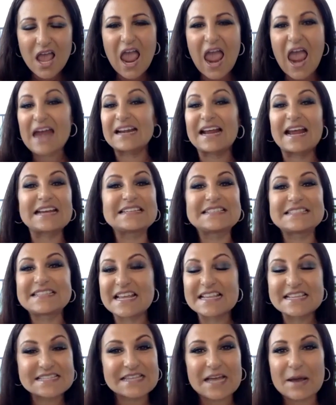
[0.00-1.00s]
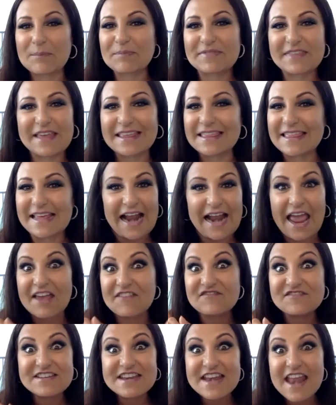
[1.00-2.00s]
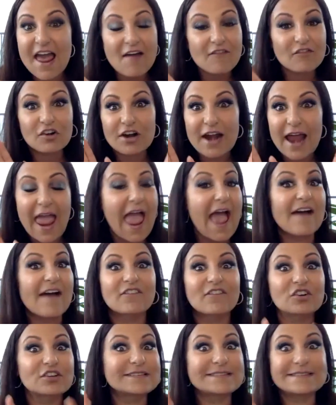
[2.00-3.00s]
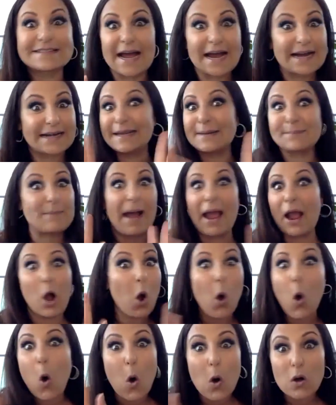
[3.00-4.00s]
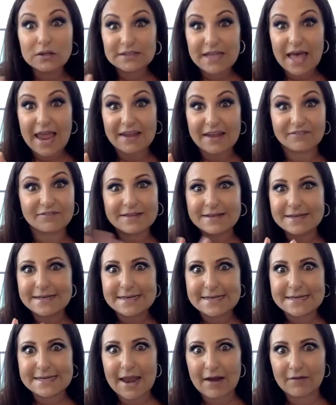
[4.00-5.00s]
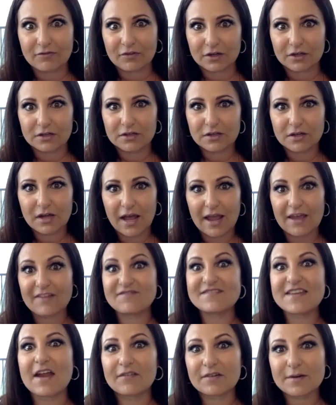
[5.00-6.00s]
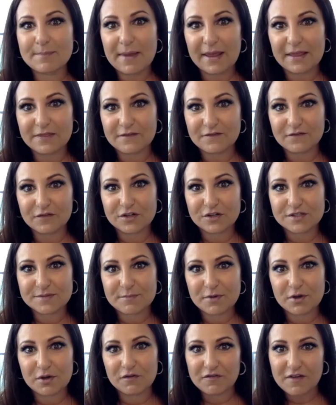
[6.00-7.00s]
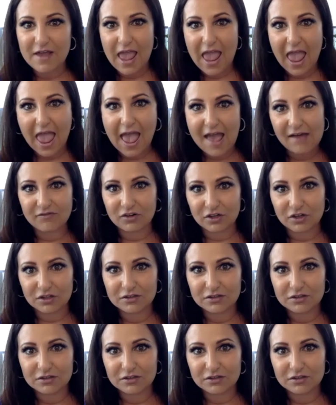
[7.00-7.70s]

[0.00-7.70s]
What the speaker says: And I did something that I have never, ever done in my whole life. Never. I've never made the first move, ever.